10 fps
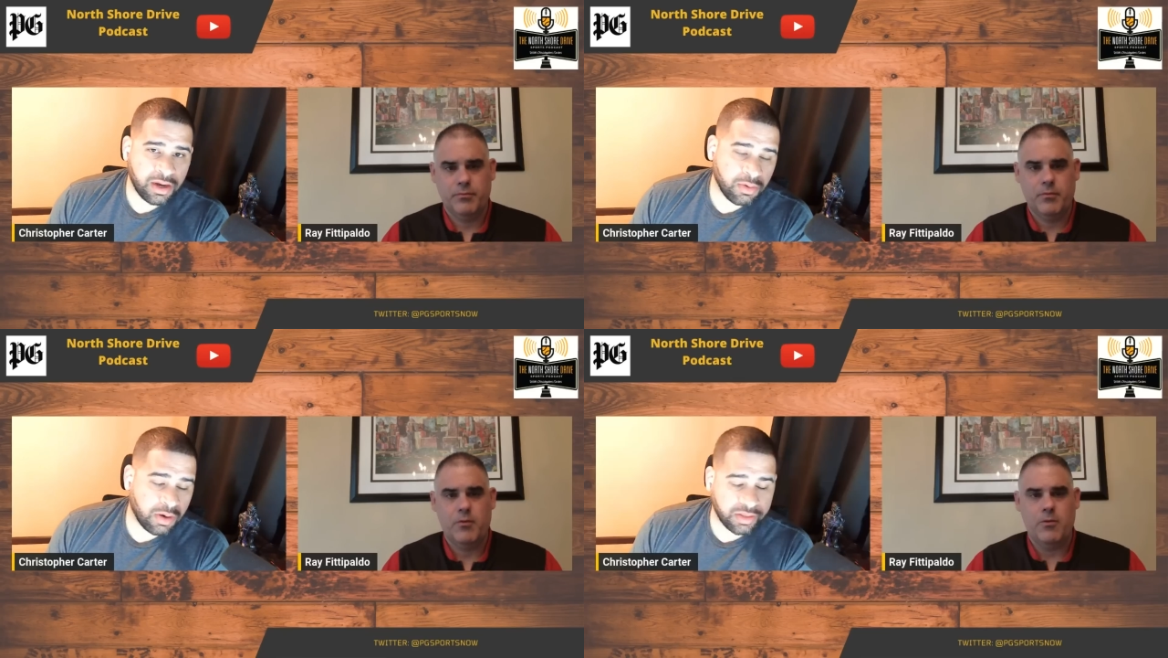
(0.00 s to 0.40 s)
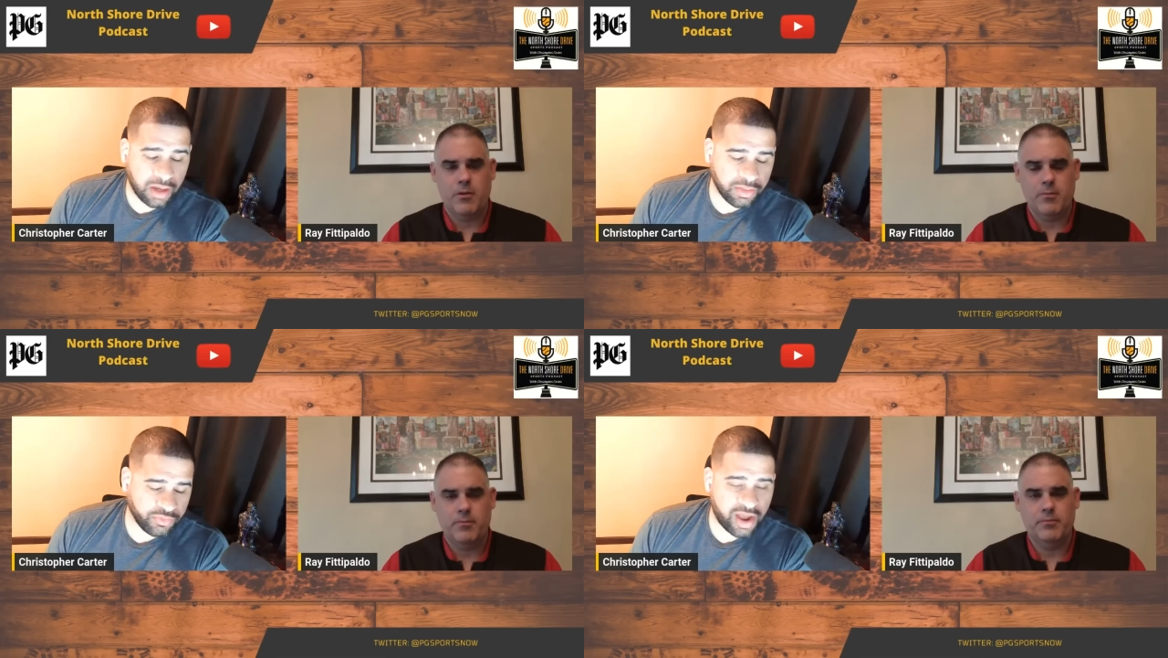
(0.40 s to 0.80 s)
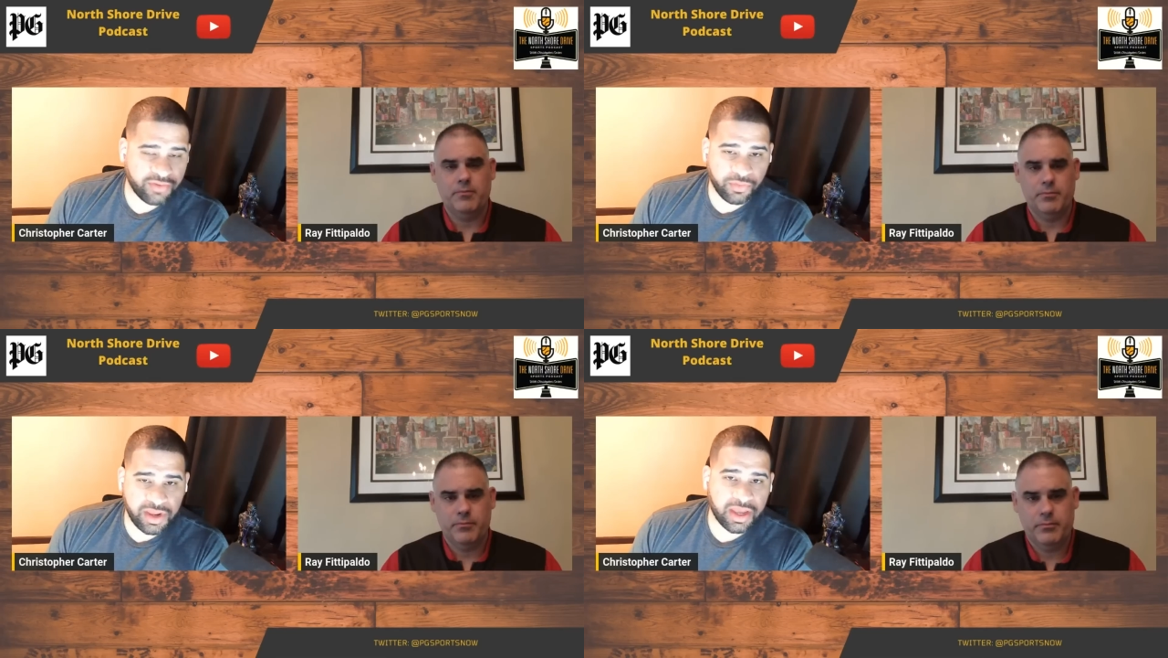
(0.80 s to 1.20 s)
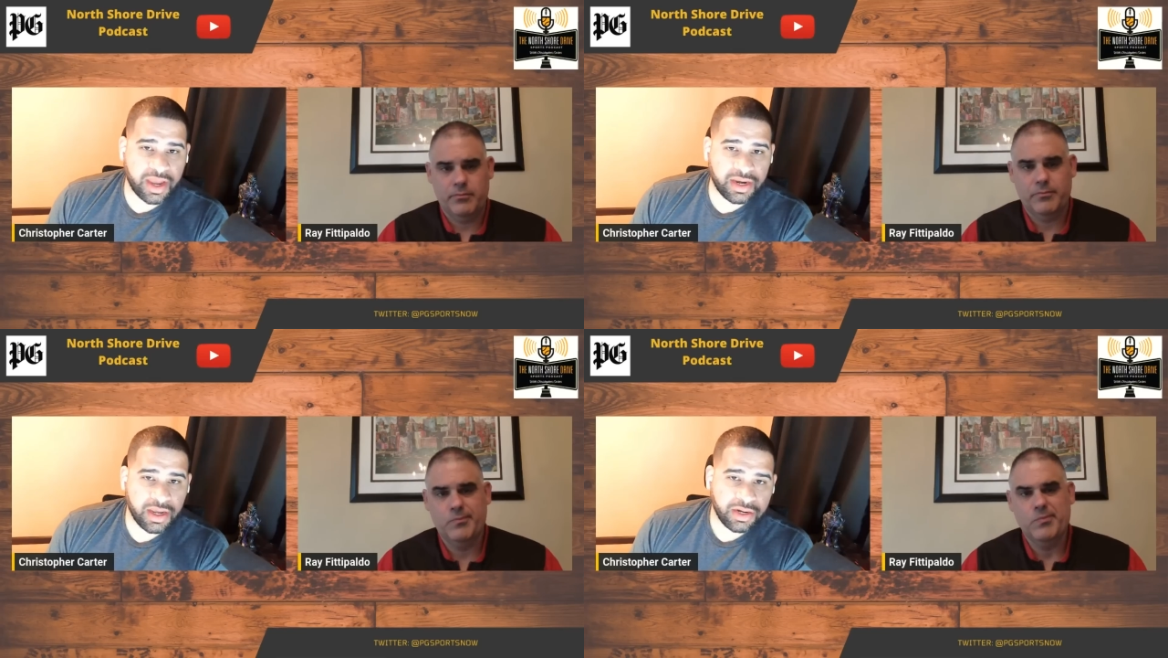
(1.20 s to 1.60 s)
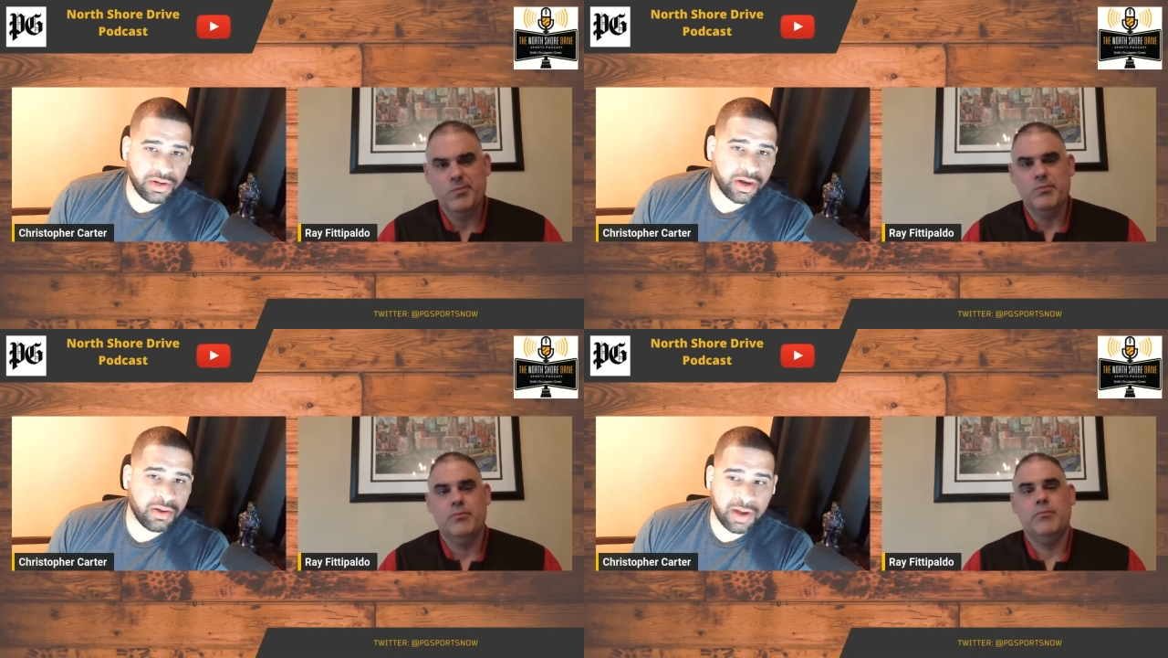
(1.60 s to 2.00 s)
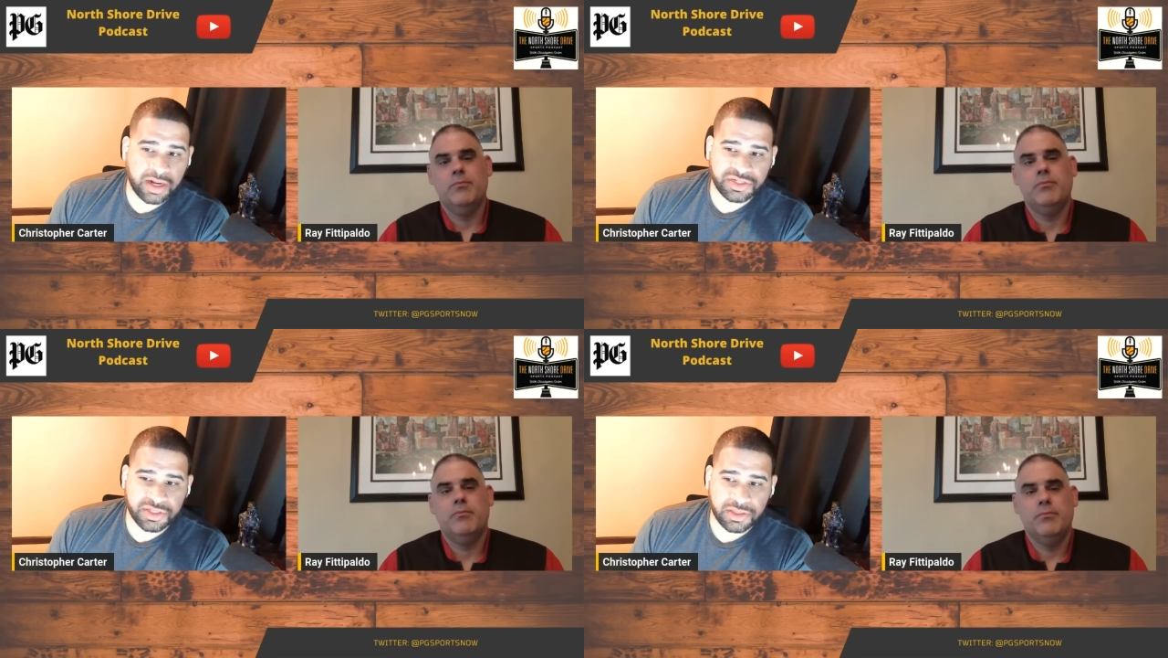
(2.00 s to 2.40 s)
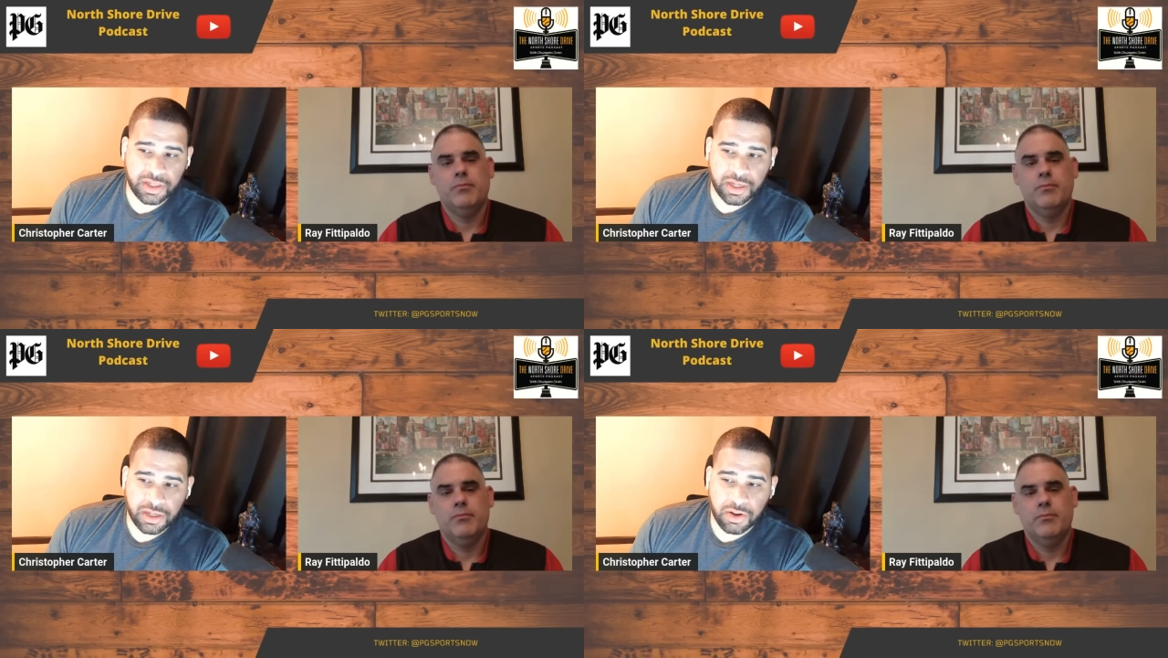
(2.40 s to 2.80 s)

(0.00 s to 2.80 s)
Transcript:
Speaker 1: or on, on draft weekend, Darnell Washington,